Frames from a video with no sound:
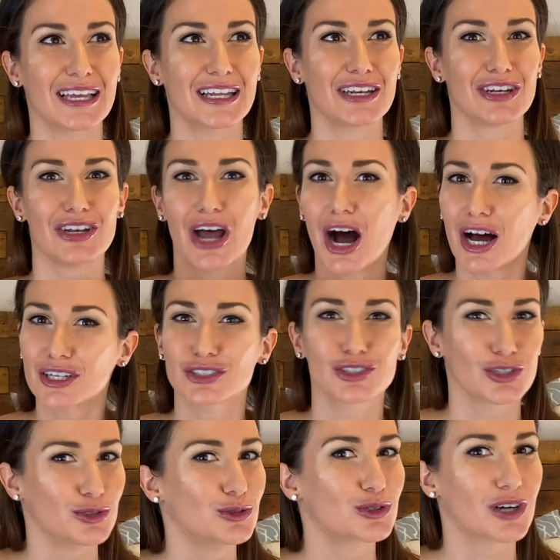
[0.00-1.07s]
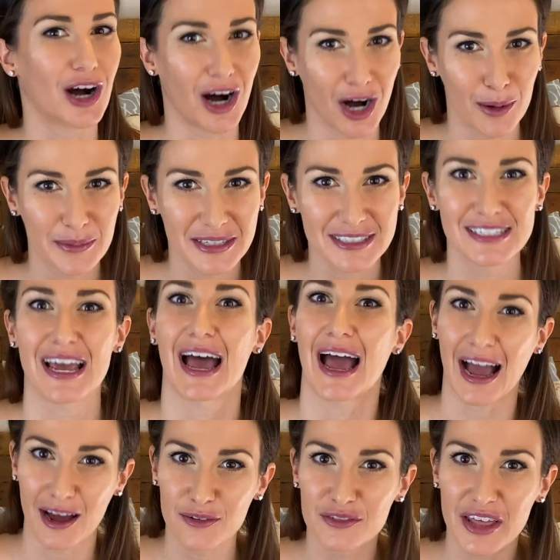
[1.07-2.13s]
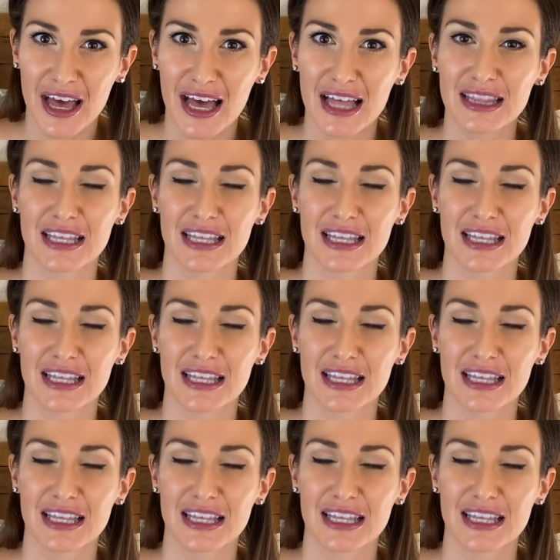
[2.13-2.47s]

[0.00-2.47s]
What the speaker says: not too common to have that.